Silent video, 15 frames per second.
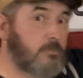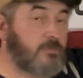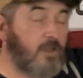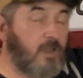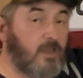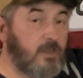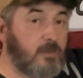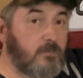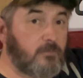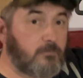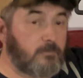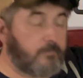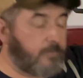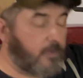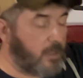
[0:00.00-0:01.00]
Done.
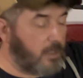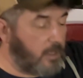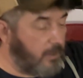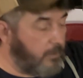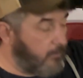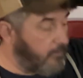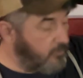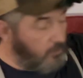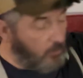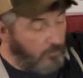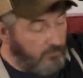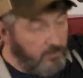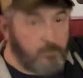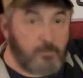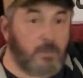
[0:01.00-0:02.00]
With two
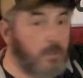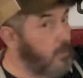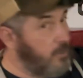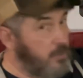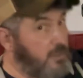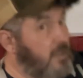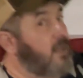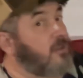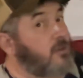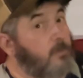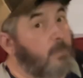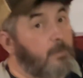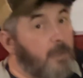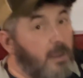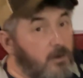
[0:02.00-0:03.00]
of them, you got a little
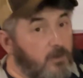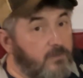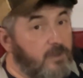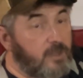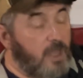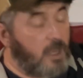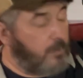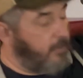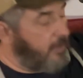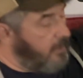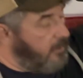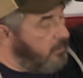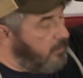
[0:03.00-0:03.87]
bit better of a cockpit.